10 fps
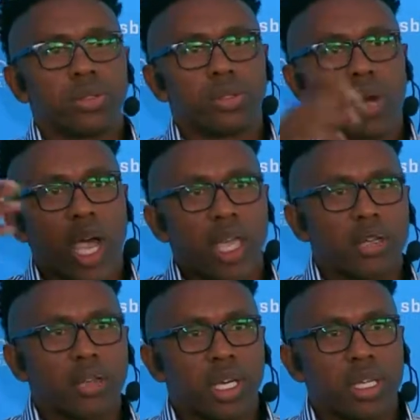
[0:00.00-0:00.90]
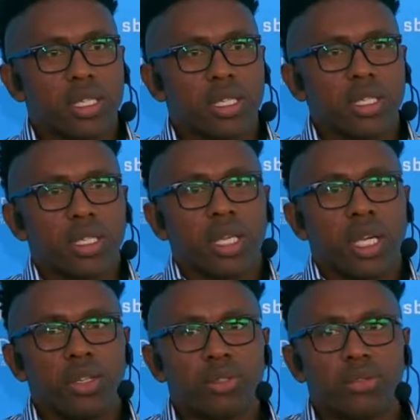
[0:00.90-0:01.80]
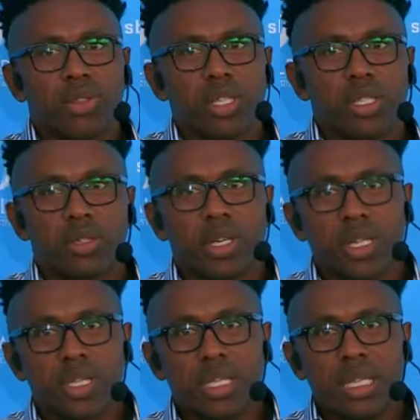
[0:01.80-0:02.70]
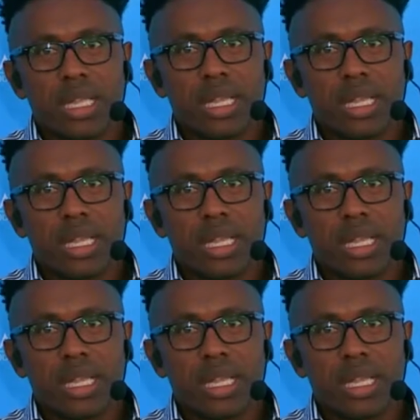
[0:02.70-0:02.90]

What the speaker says: to higher education and to further education,